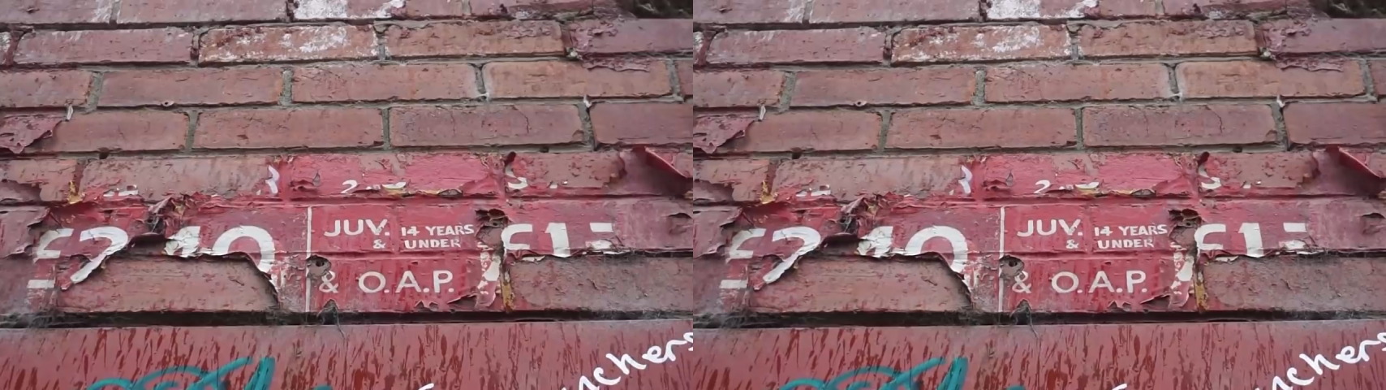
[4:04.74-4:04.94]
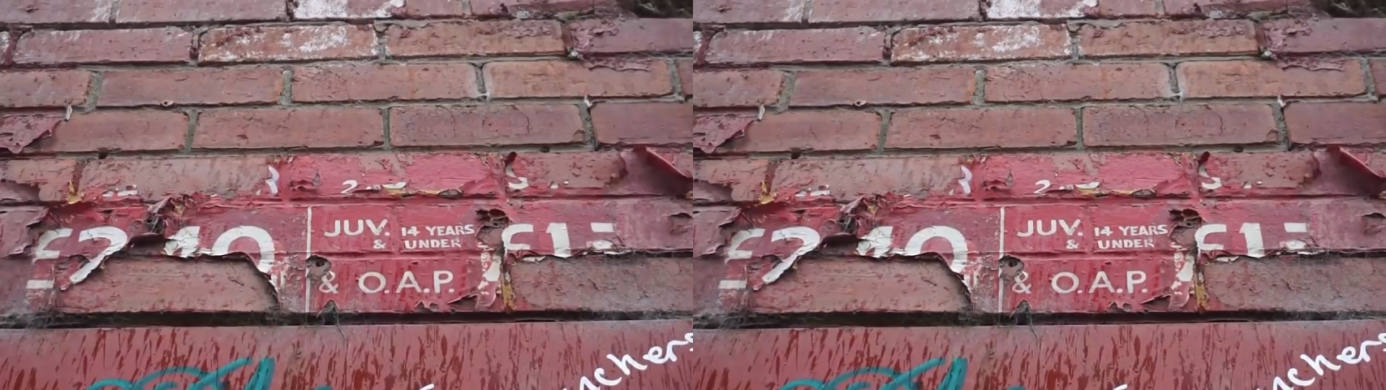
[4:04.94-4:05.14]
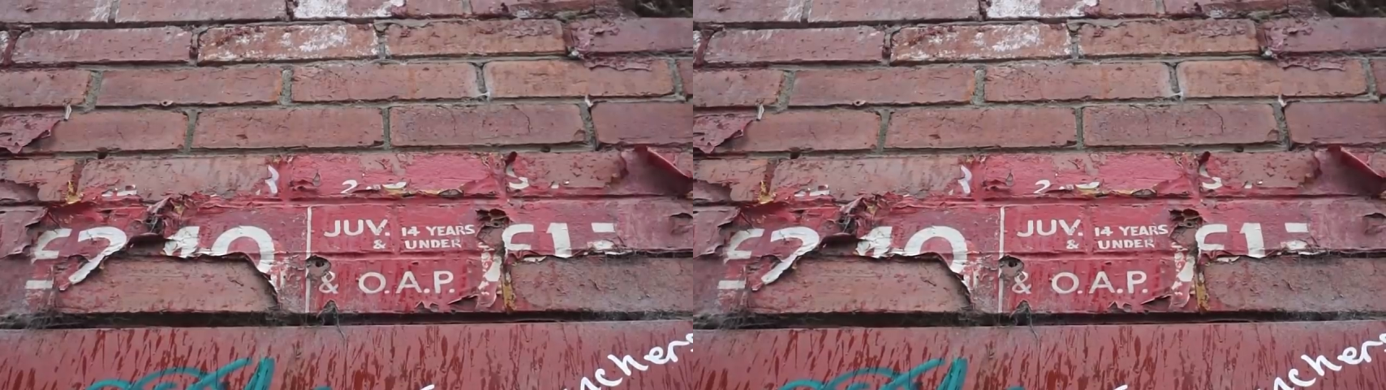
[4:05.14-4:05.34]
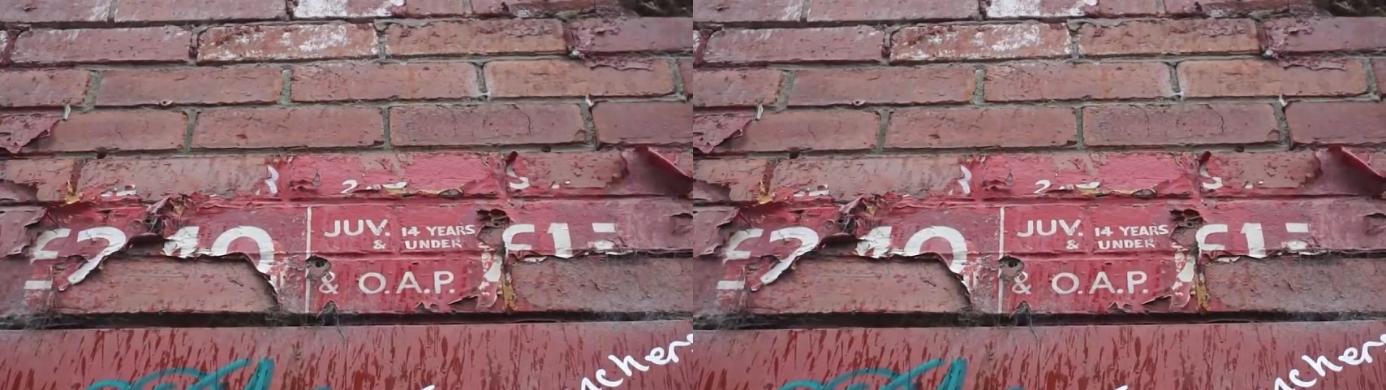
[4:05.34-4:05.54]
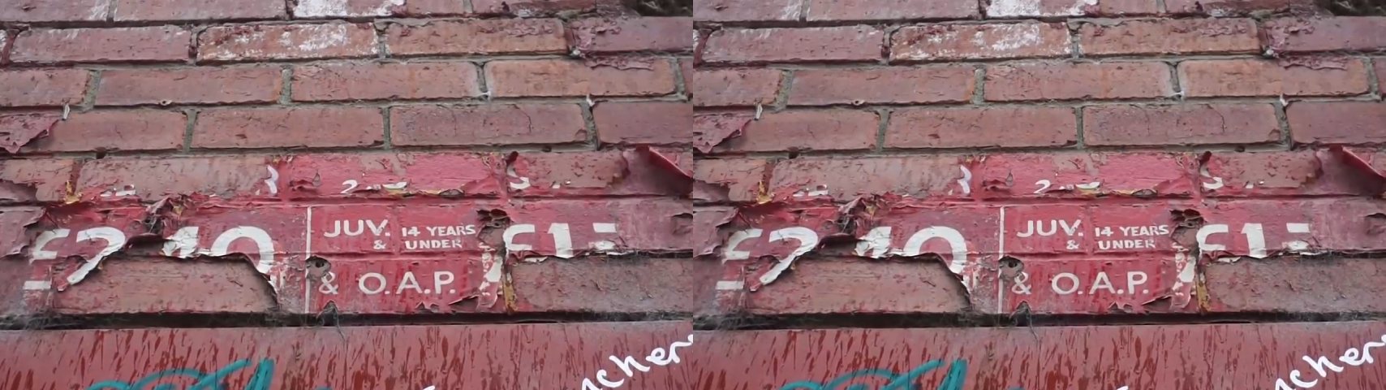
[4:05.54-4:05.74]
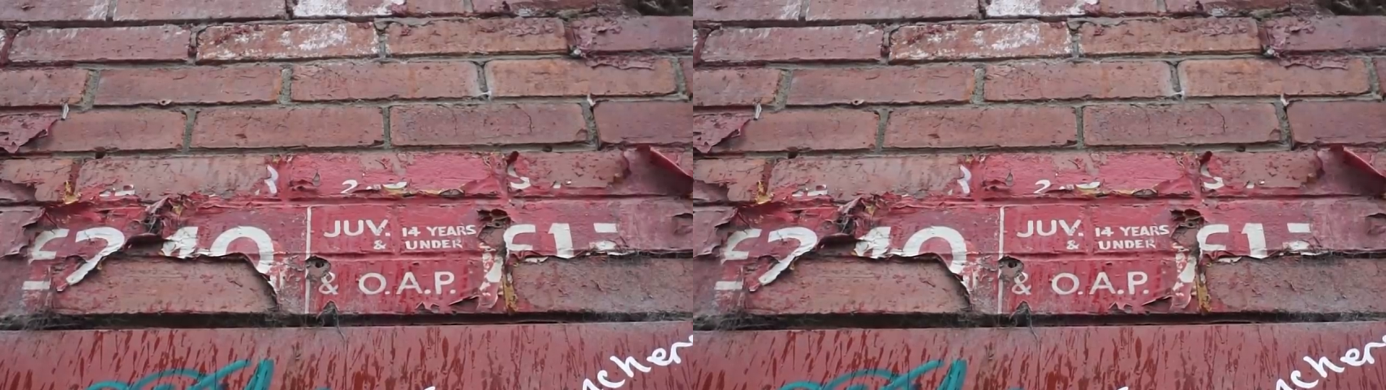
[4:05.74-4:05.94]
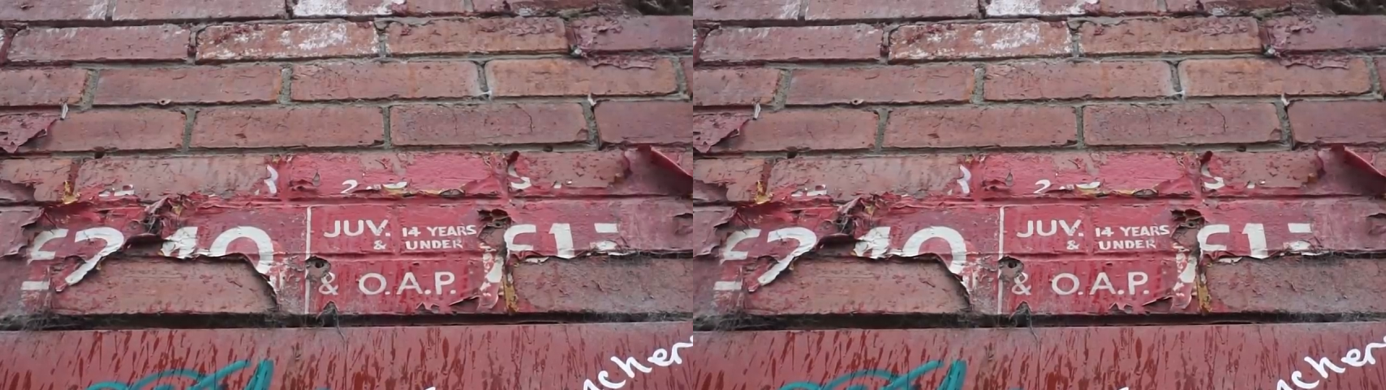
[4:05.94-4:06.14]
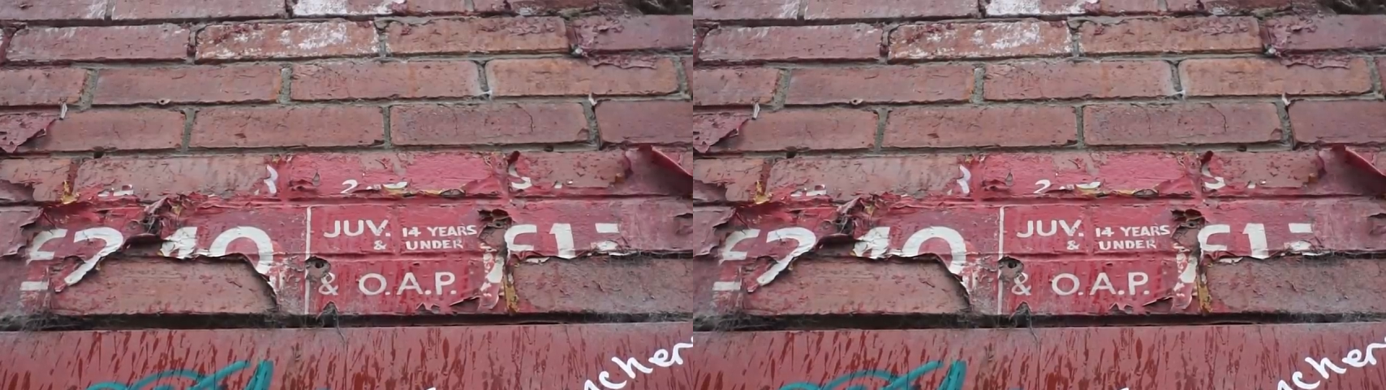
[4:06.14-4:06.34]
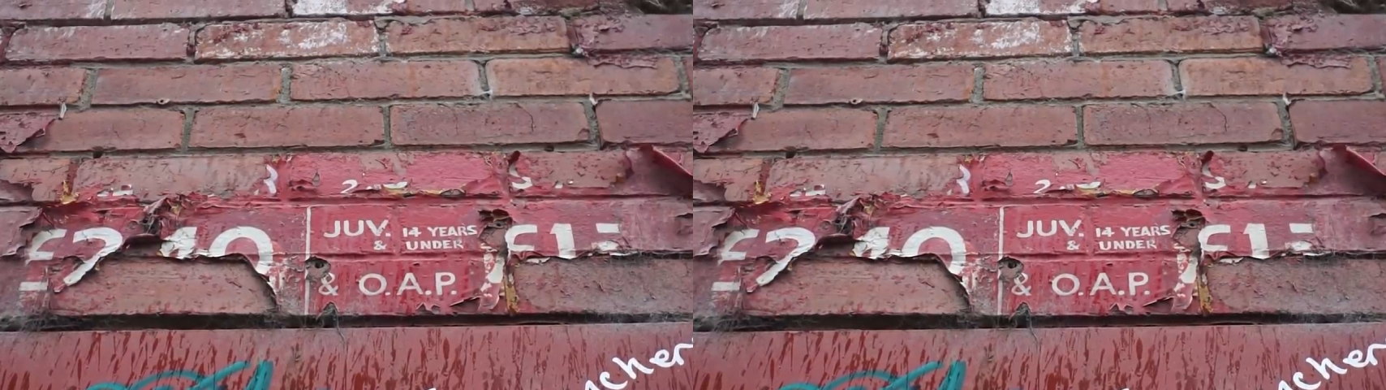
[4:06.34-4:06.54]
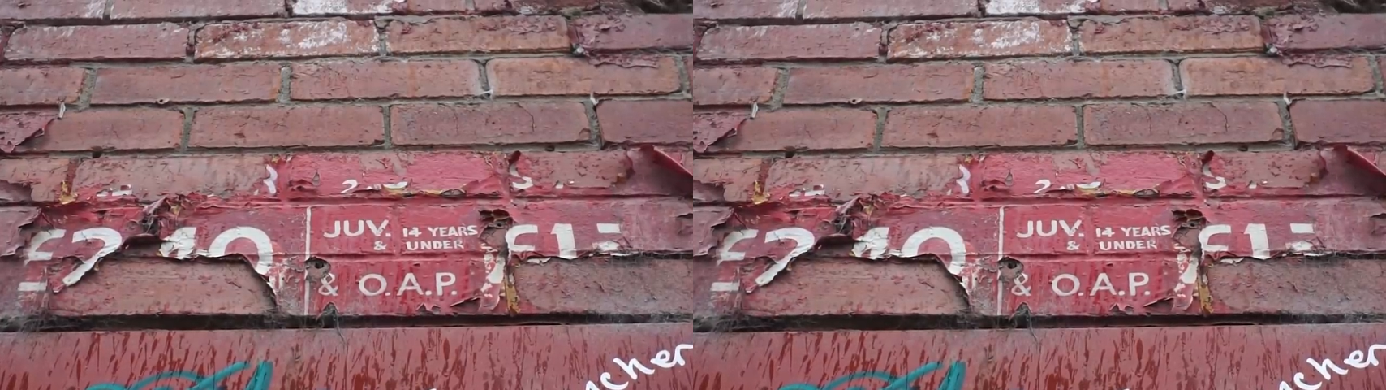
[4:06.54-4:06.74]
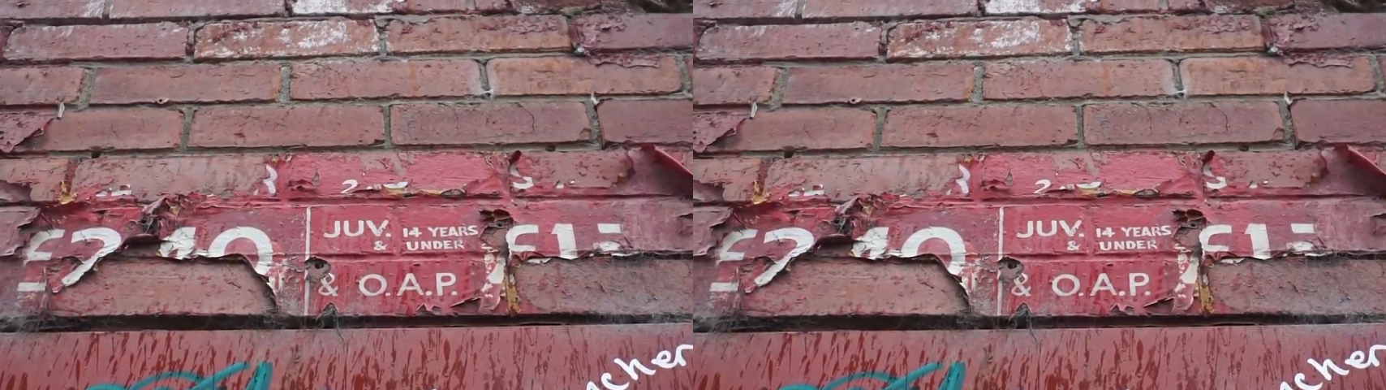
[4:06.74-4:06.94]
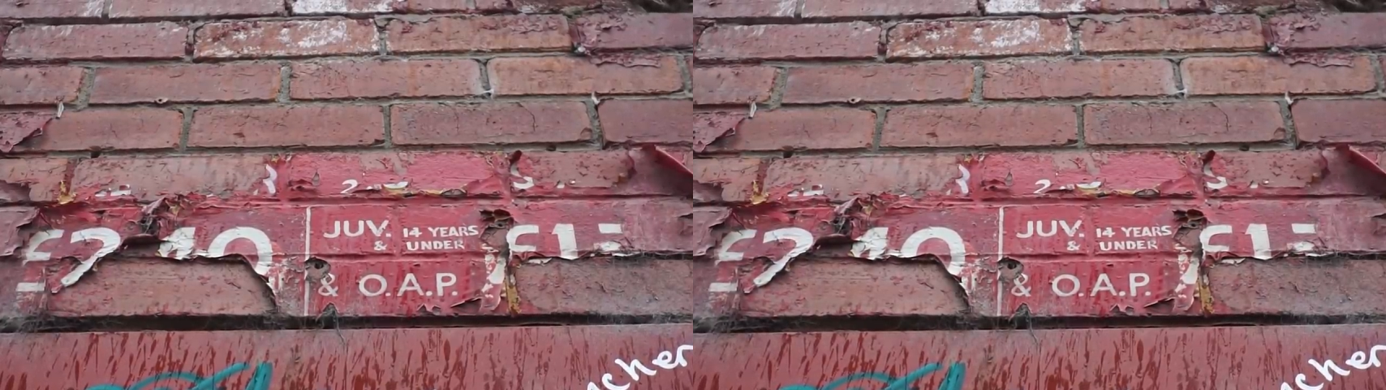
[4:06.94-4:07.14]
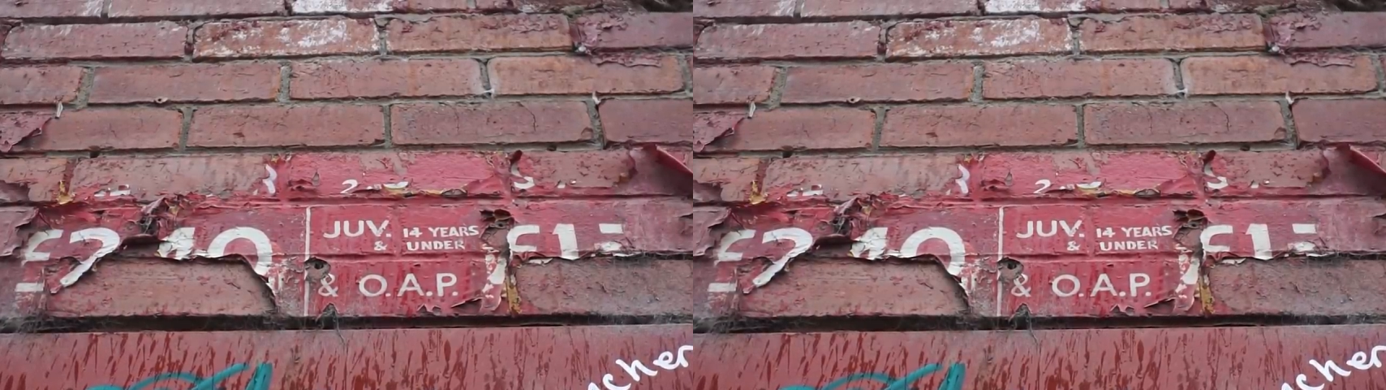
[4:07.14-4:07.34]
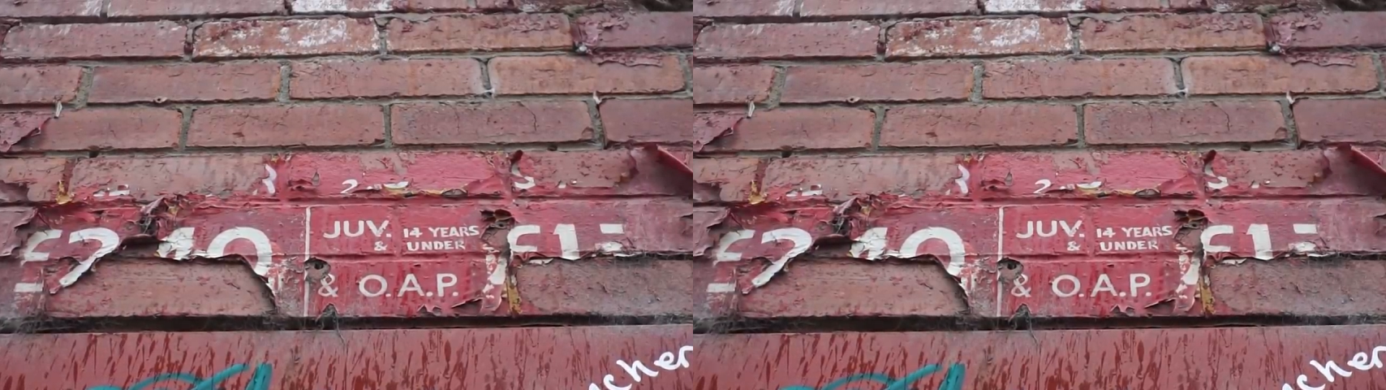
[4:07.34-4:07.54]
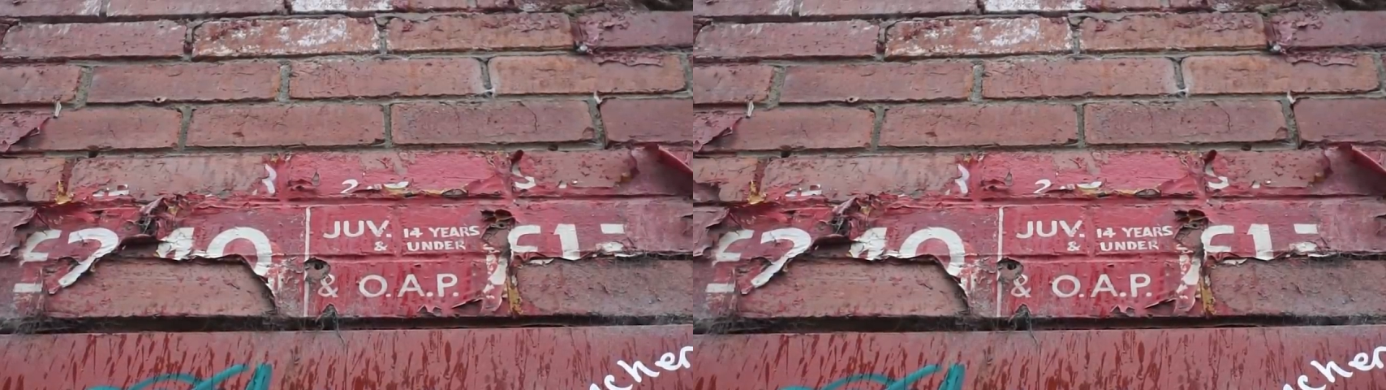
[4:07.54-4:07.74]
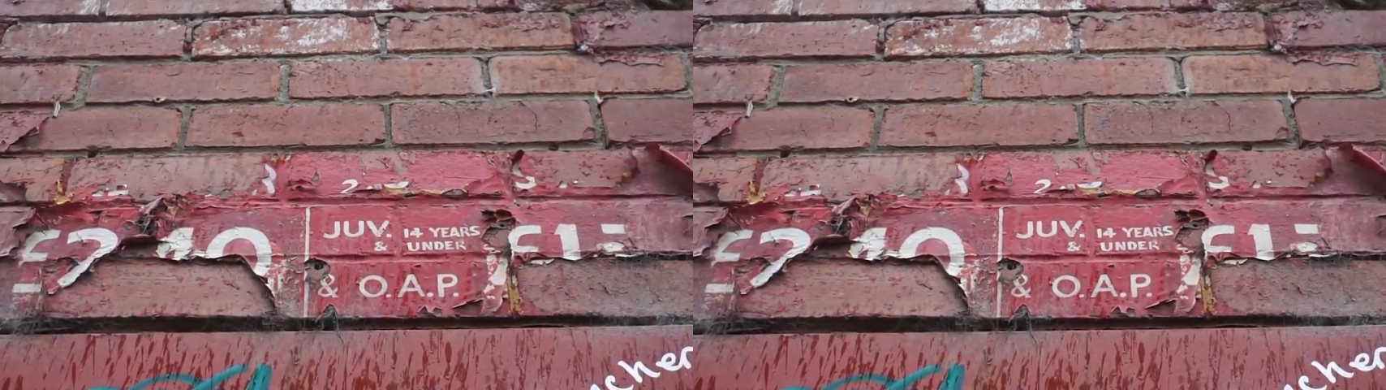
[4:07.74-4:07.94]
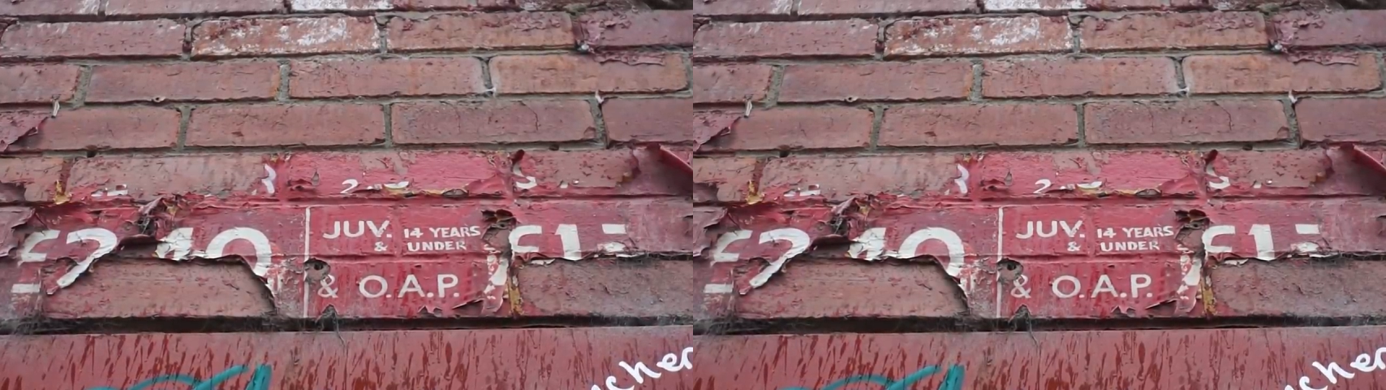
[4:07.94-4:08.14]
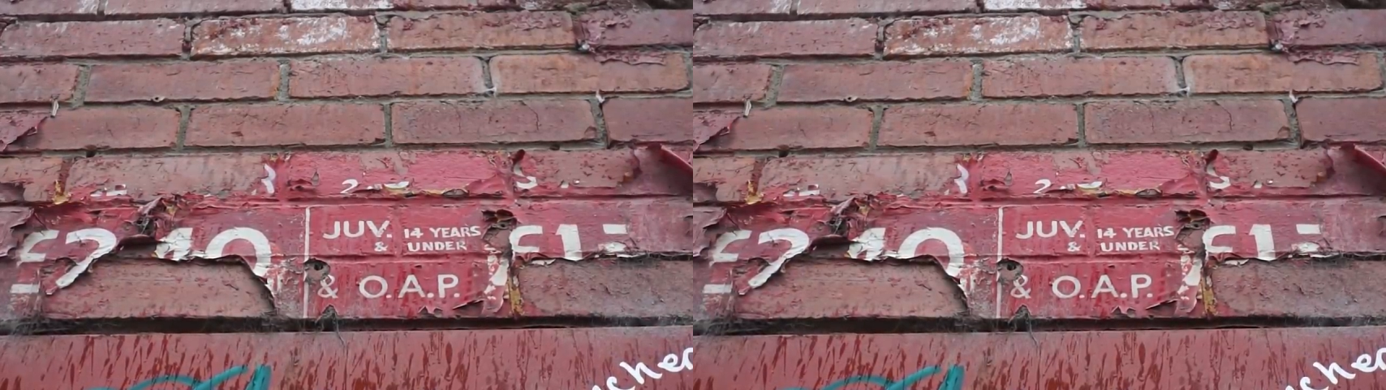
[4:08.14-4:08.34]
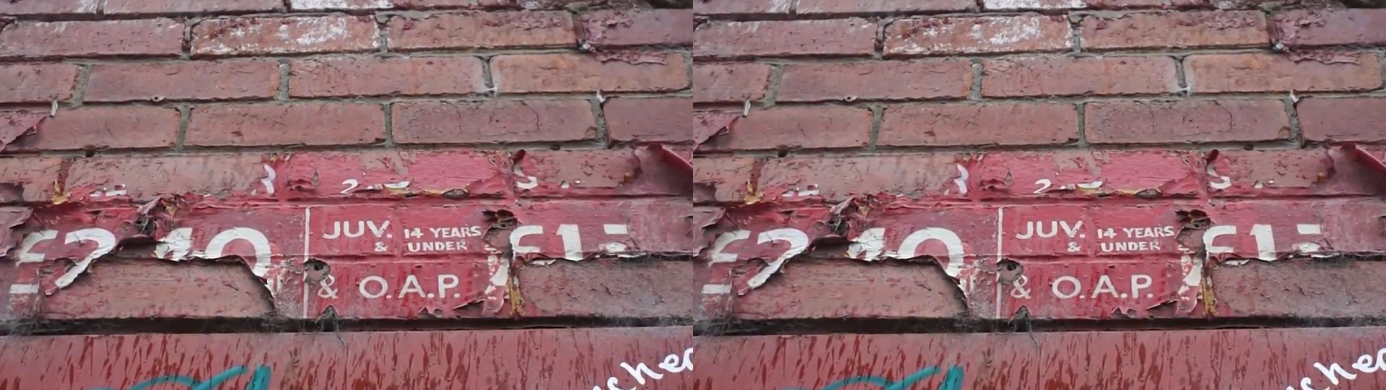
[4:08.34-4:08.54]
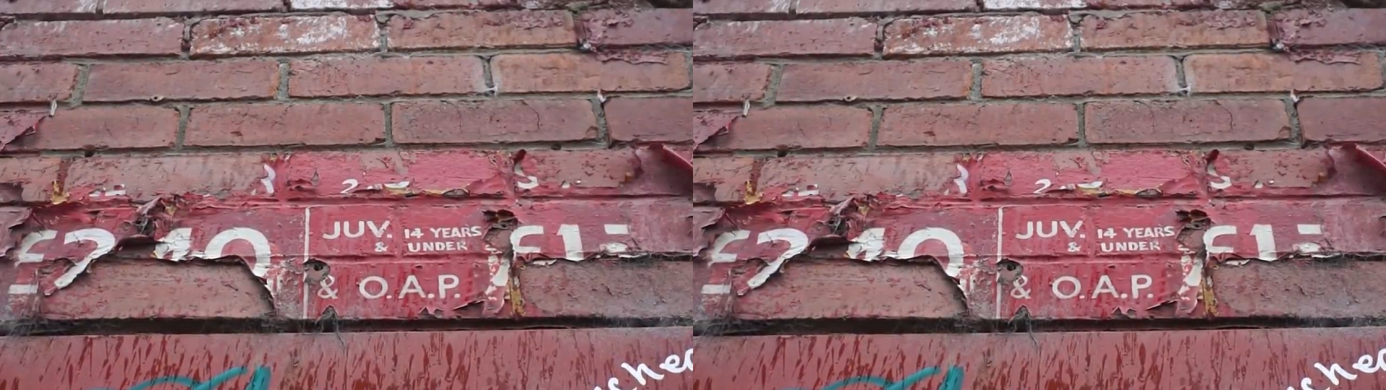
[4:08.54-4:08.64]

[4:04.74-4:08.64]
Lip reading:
(no speaker visible)